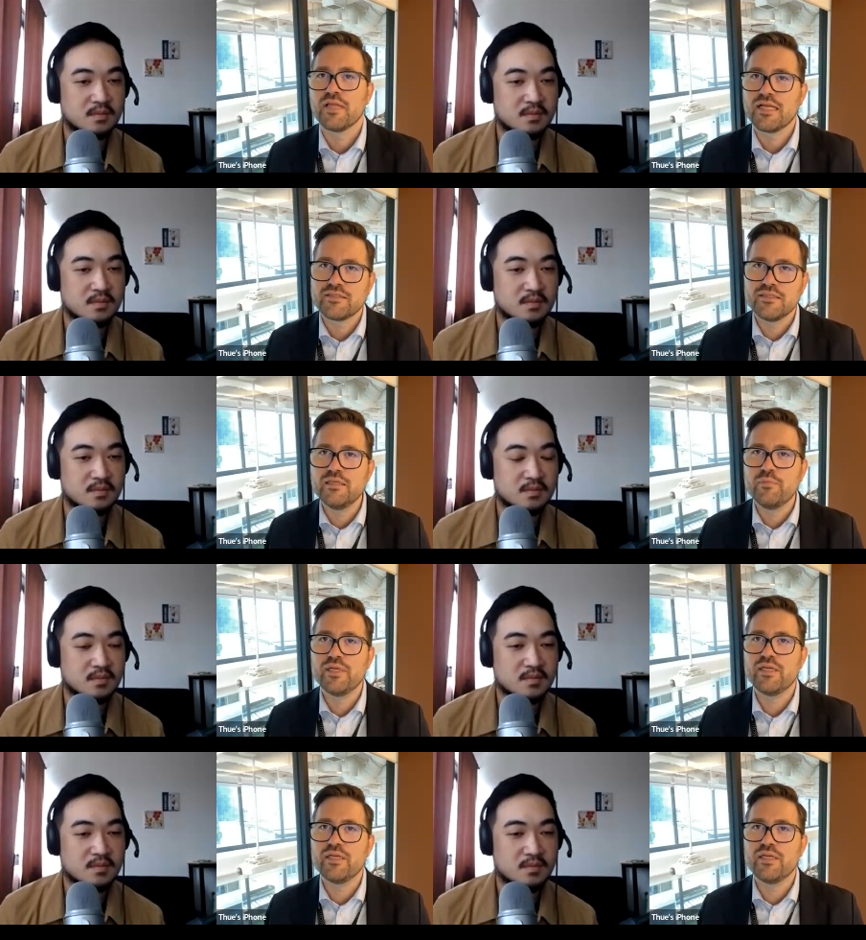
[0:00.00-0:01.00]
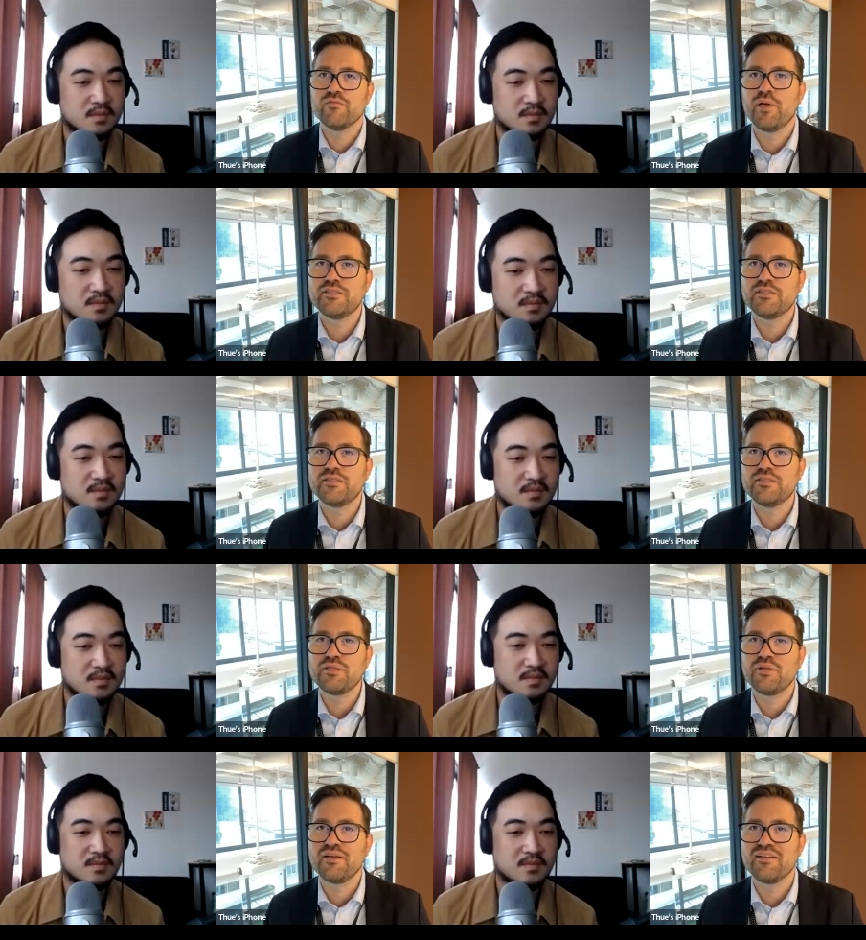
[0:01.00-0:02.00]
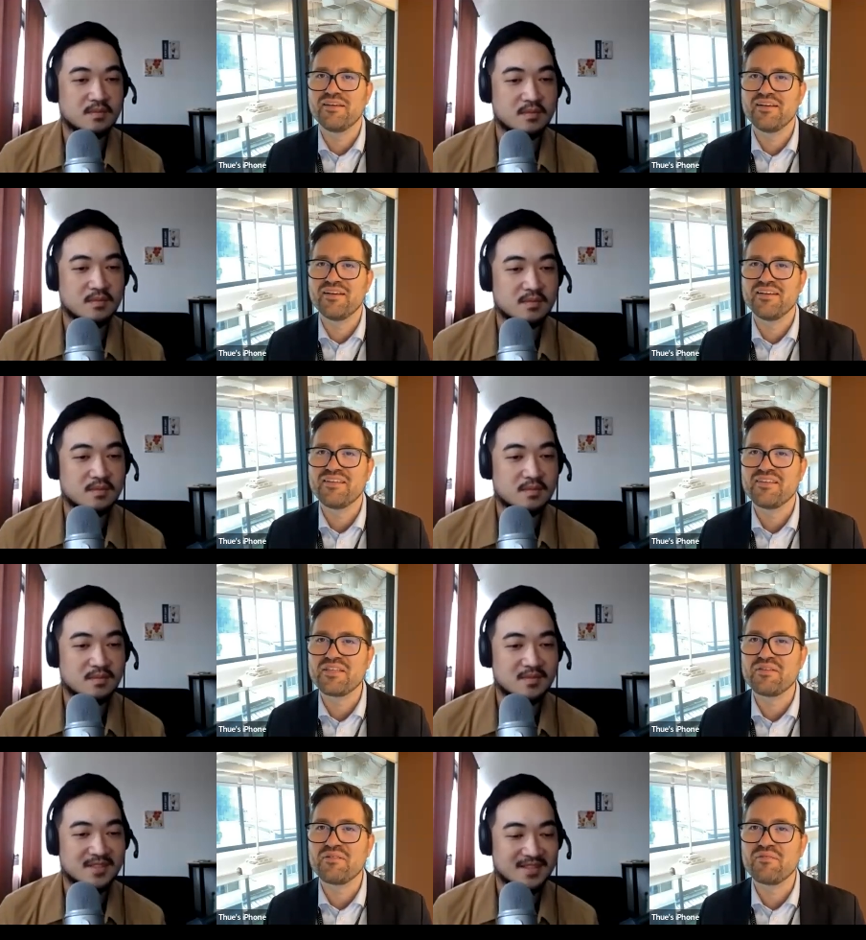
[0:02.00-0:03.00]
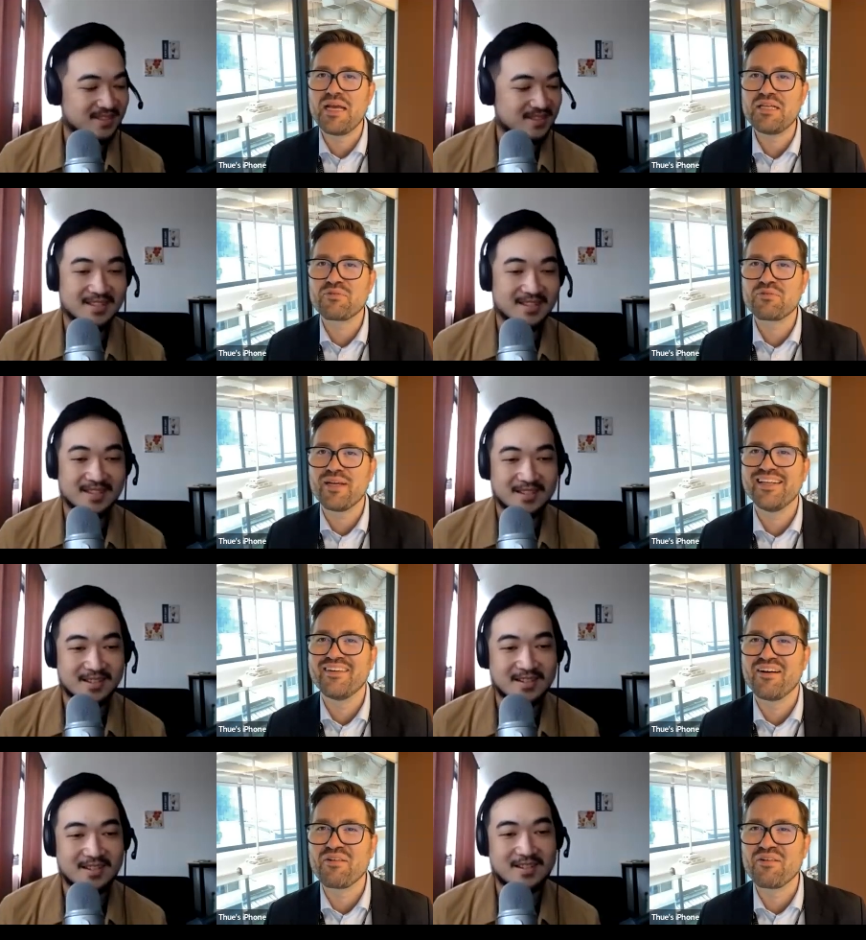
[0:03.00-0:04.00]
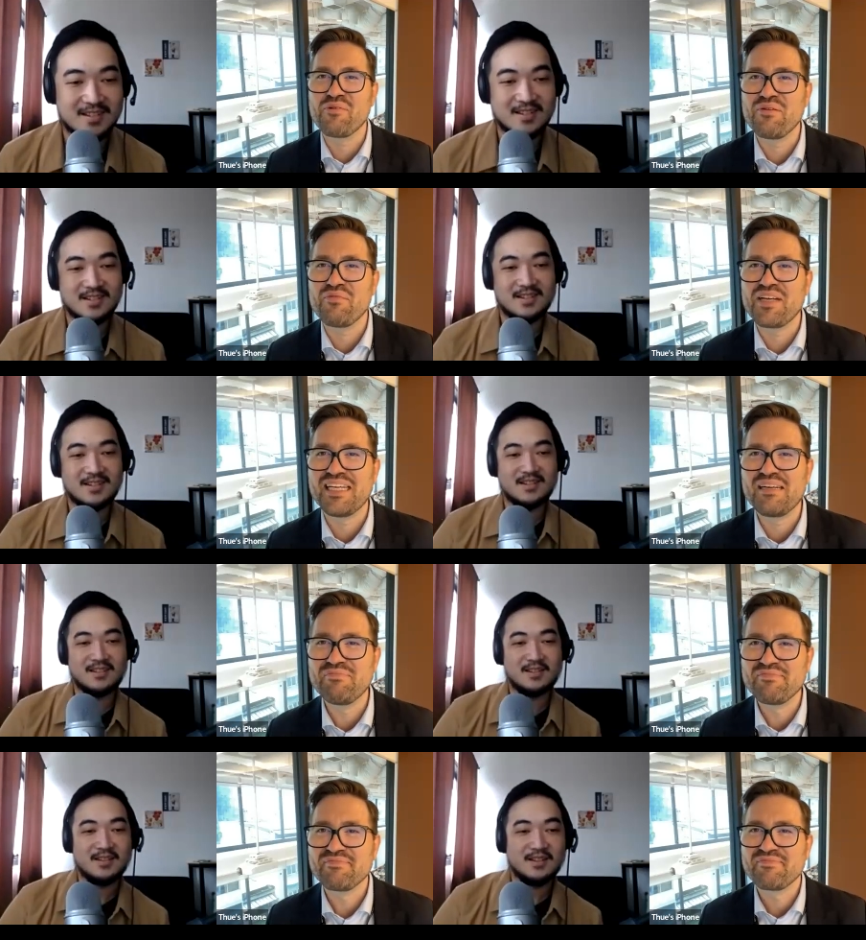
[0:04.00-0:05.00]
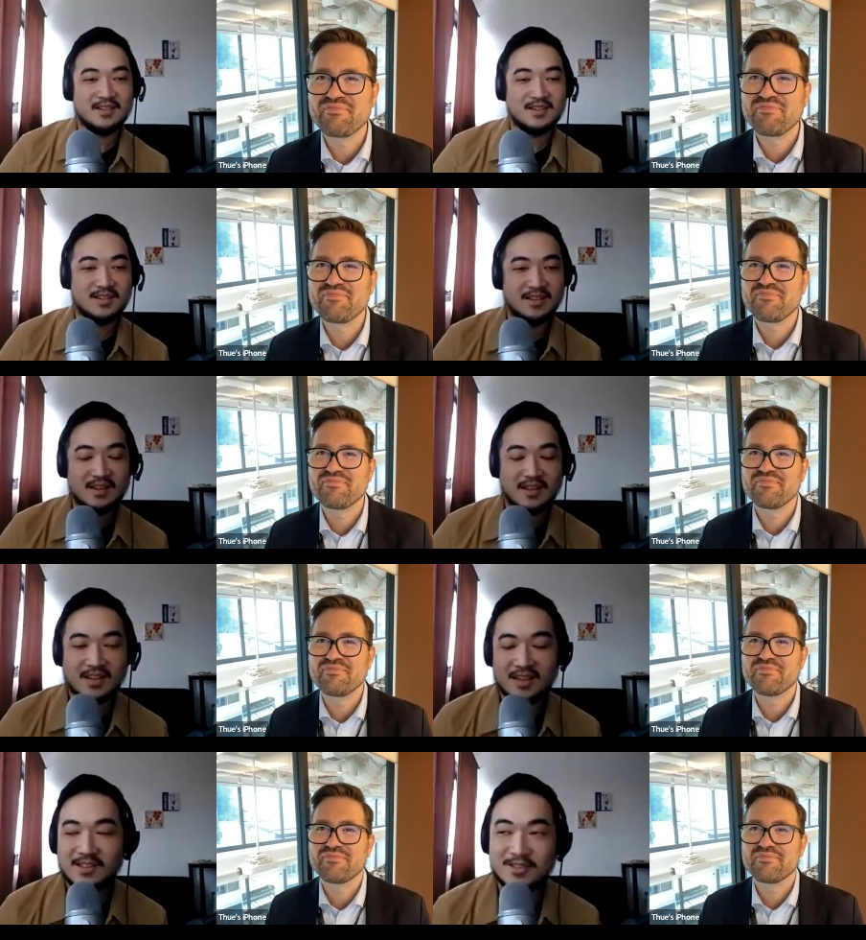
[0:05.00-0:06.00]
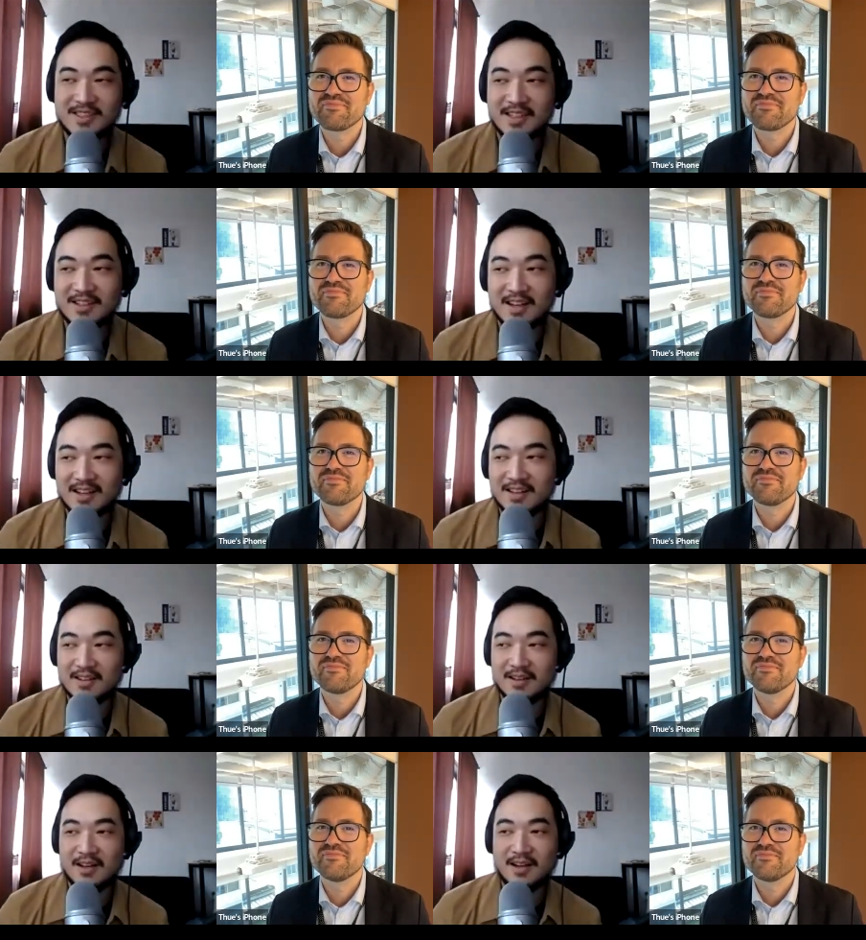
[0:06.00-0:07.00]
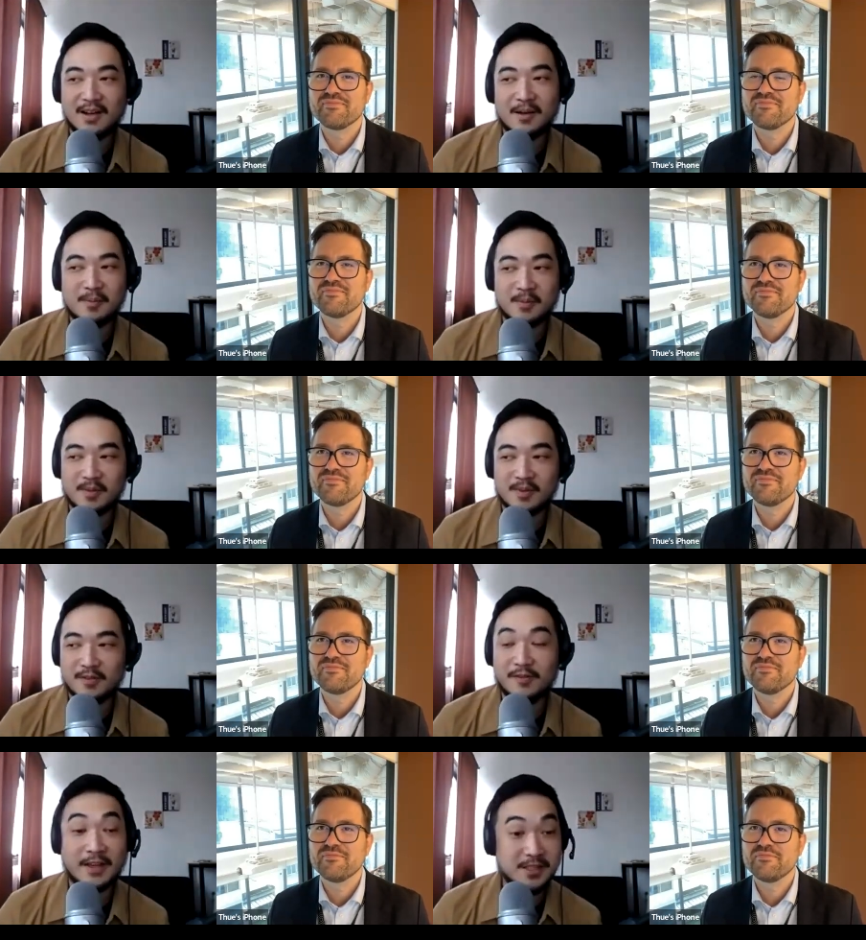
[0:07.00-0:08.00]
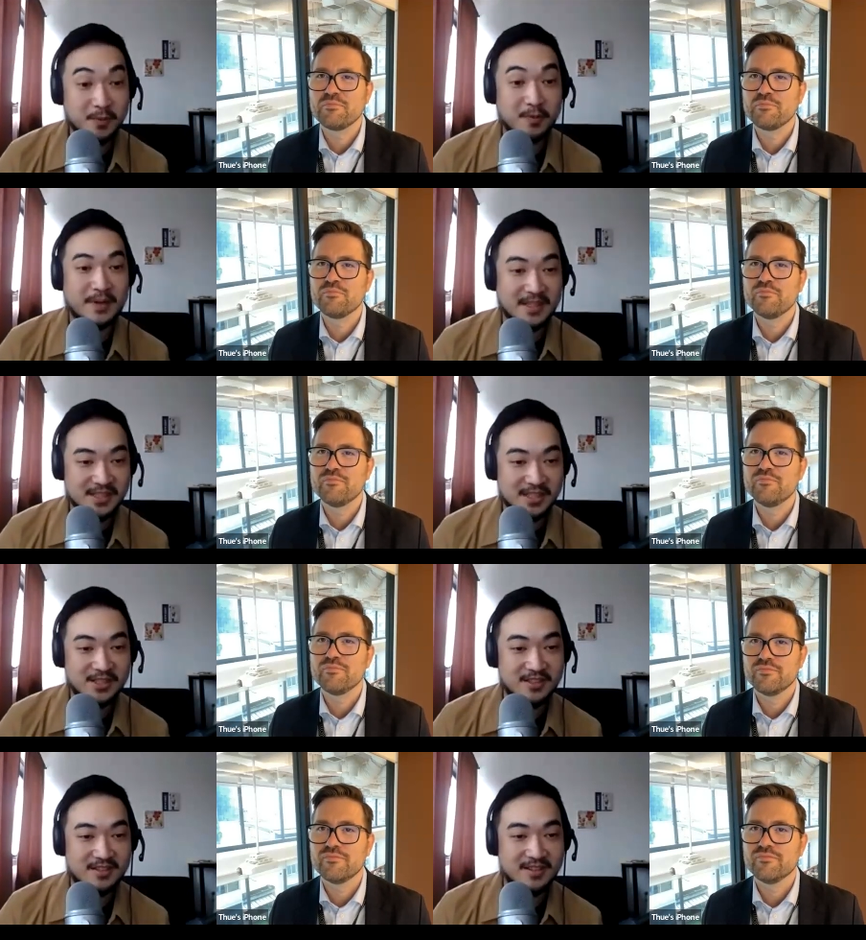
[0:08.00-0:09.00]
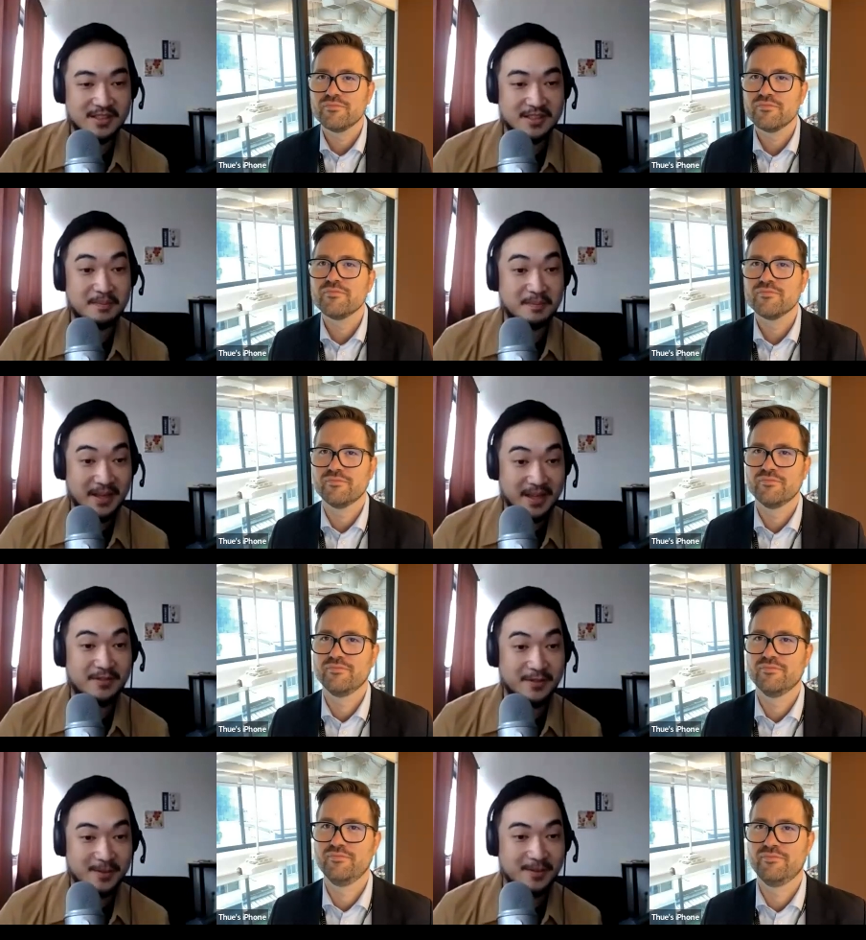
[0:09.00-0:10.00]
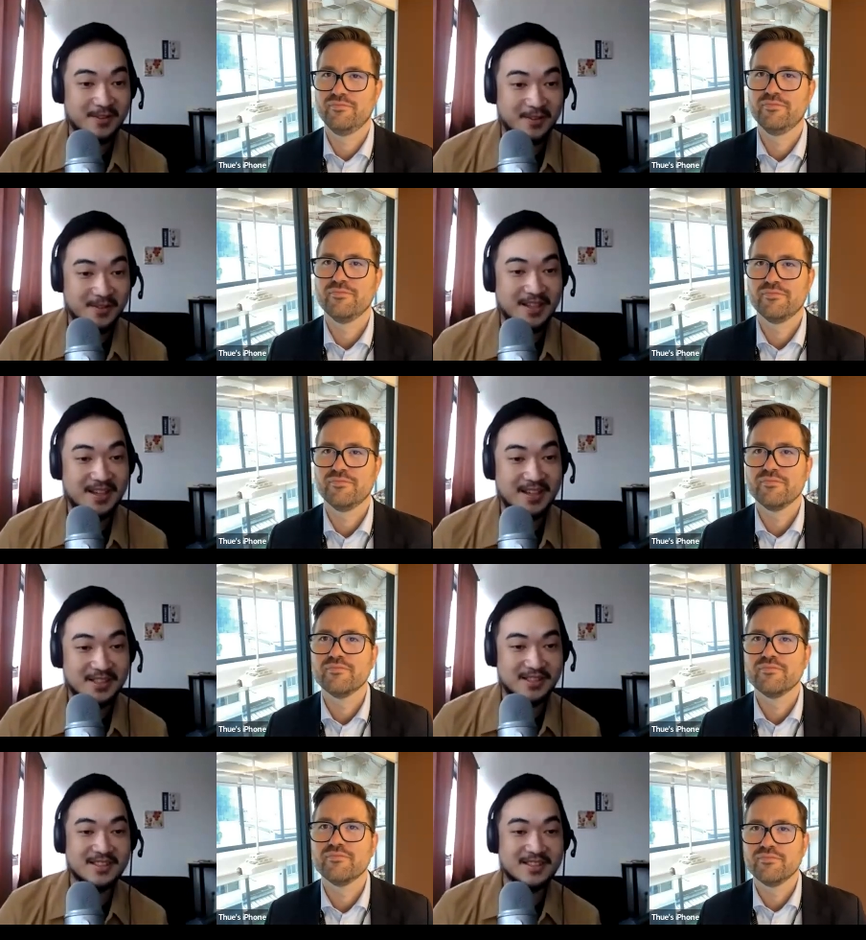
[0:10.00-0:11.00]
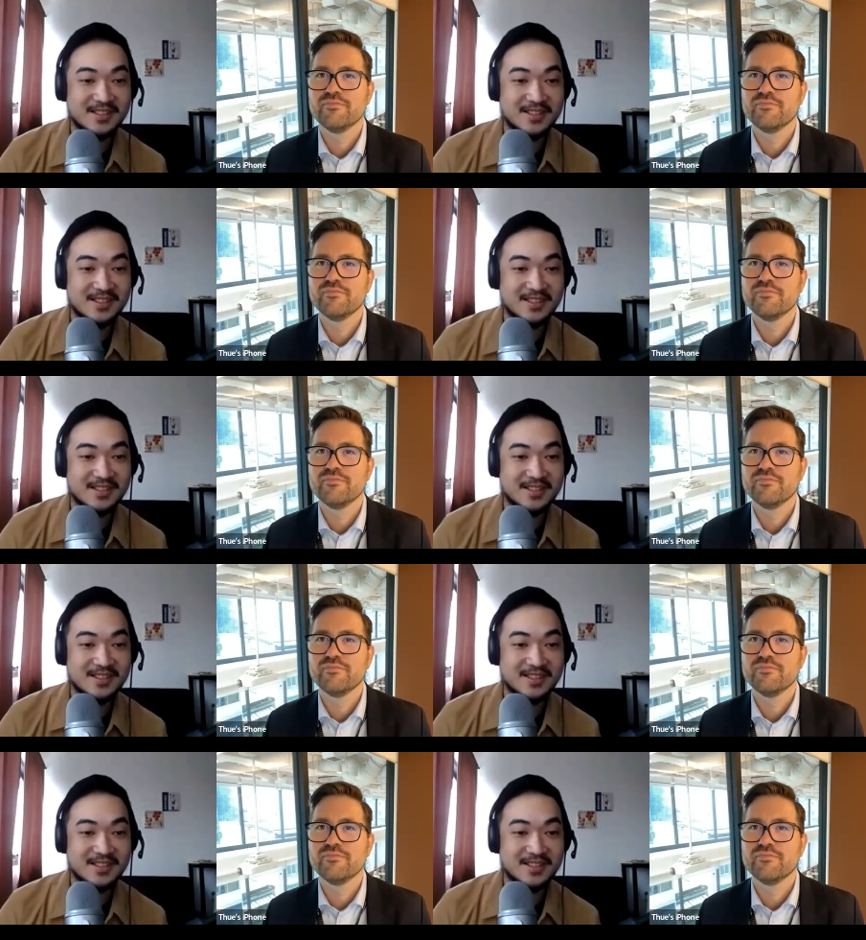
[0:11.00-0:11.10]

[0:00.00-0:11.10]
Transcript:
Speaker 1: So that's a little bit of a picture into the, the, the main screen on the phone in Vietnam.
Speaker 2: Interesting. Like um, Facebook Messenger is the main form of communication.